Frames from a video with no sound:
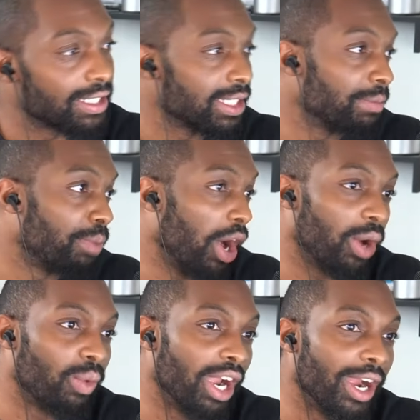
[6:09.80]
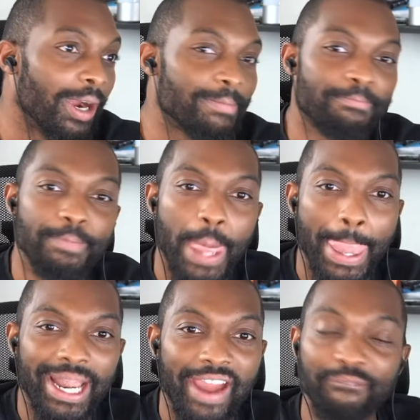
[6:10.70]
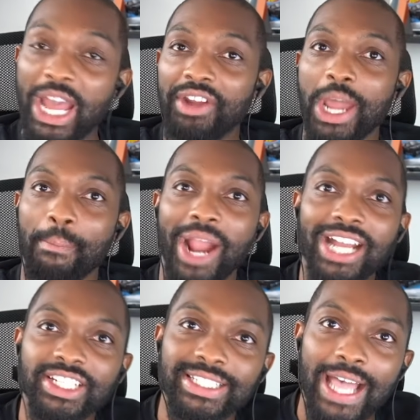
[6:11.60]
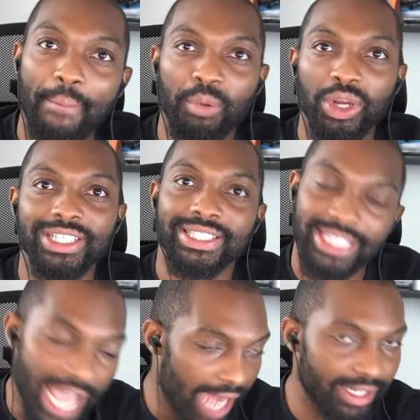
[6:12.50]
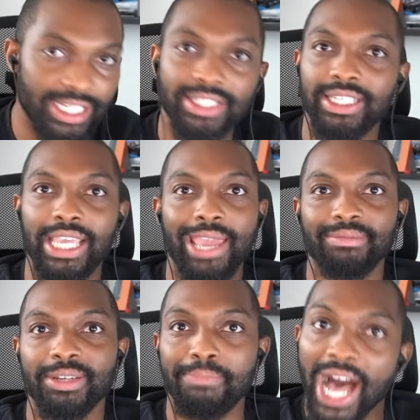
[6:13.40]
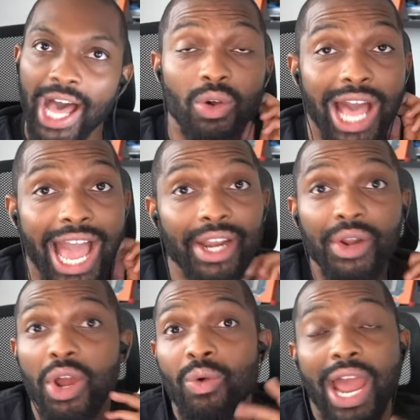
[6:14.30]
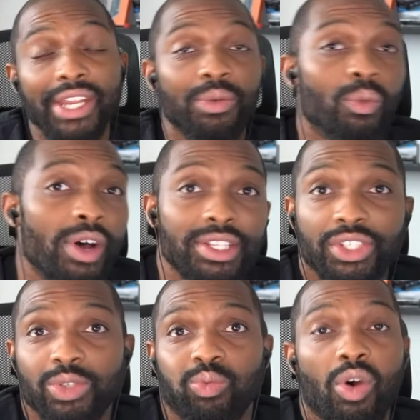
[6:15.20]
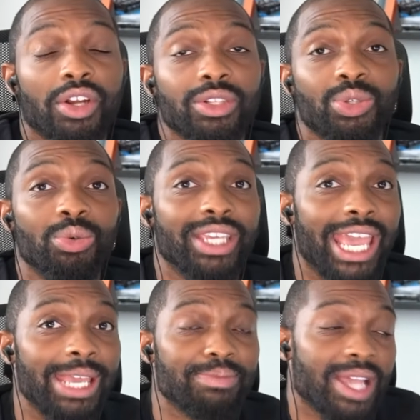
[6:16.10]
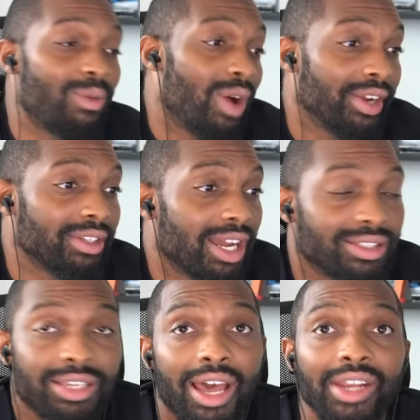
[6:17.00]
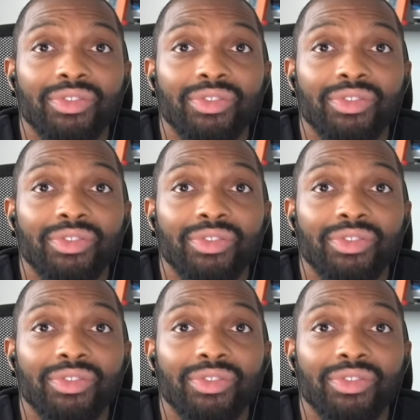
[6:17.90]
is the part where I found out Project Zomboid is not an easy game to mod. I knew I didn't want just 1 or 2 capes. I want a ton of